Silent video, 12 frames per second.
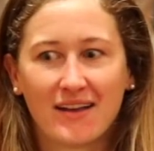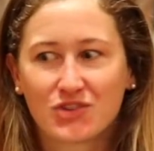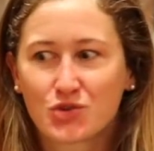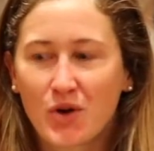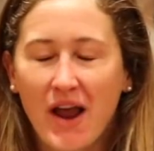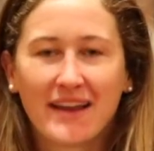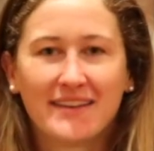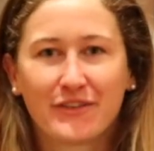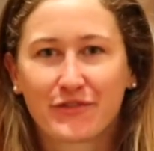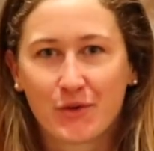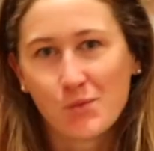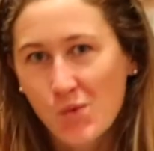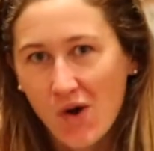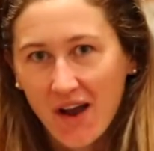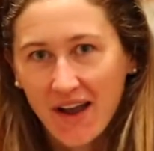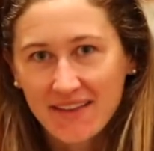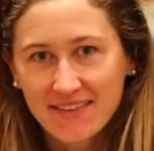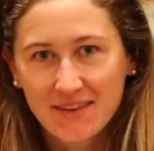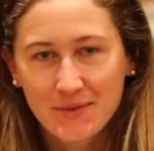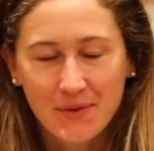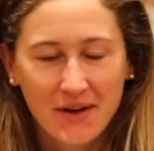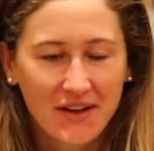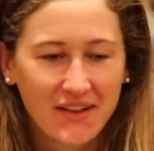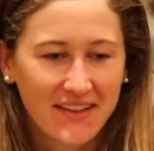tried different wines as
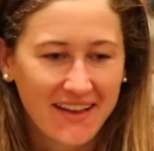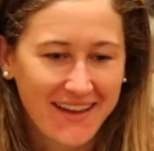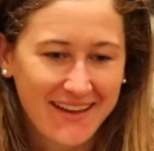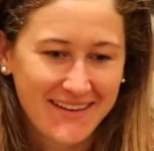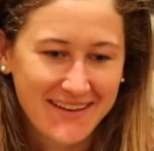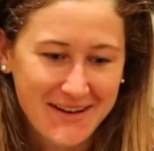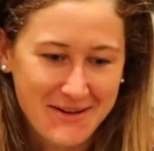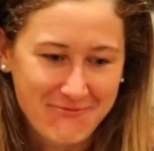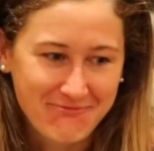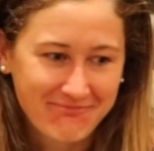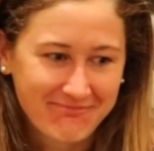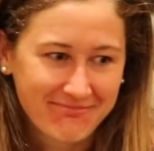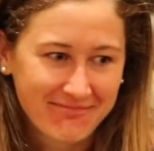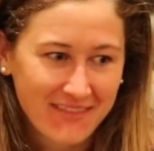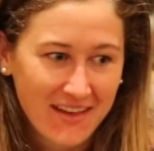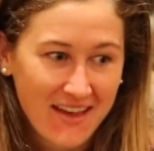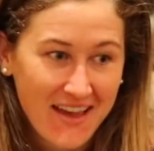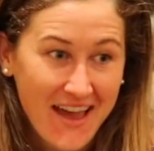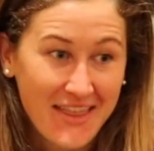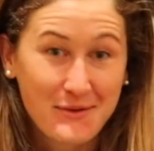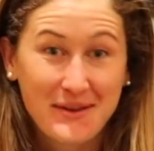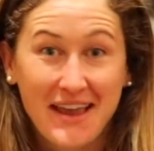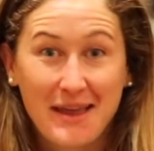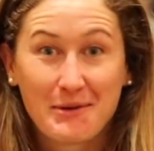well, and then
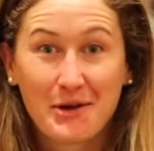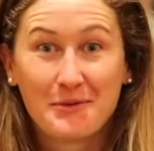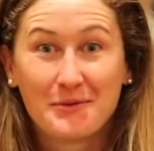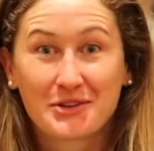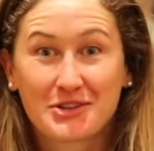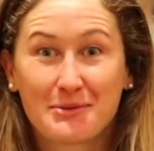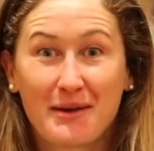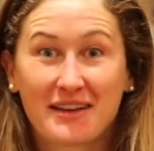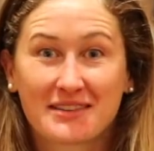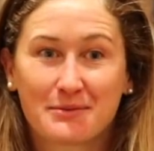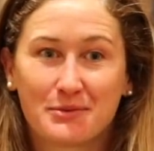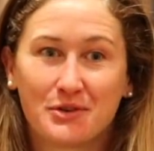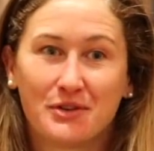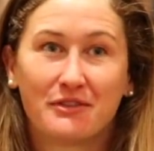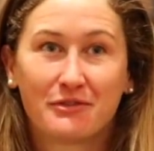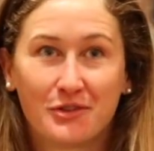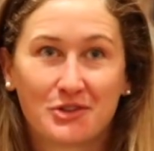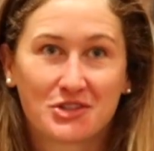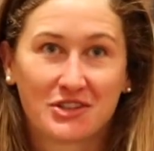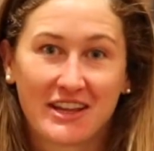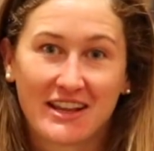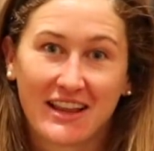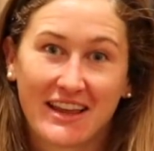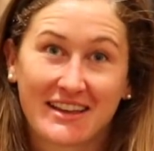we came home and watched the basketball. Unfortunately,
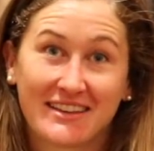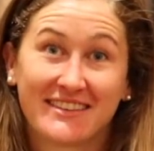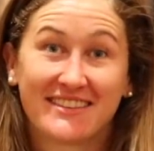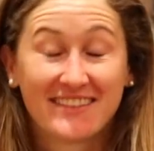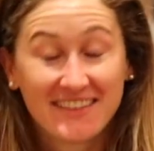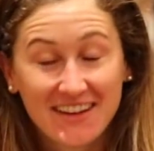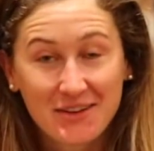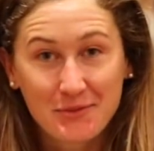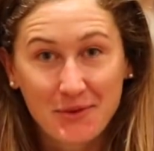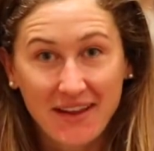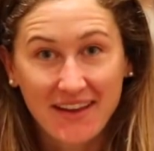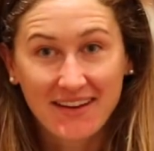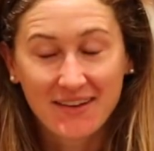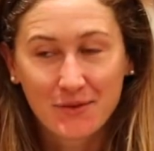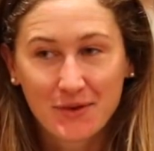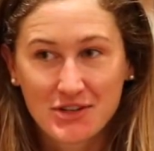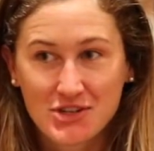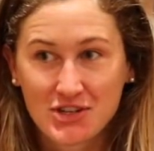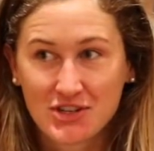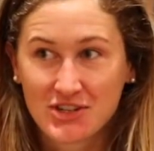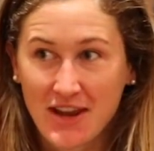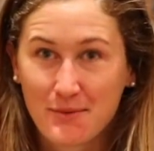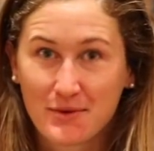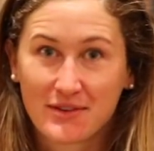Lakers didn't win, which
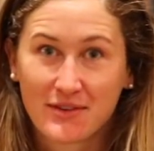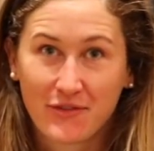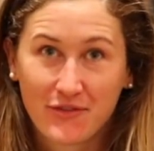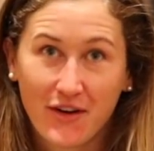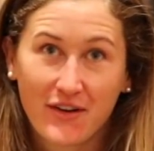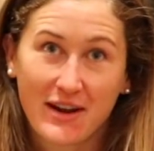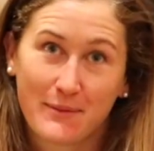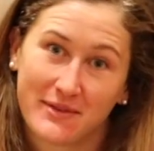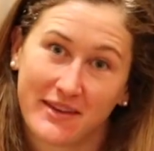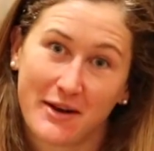Shane was very upset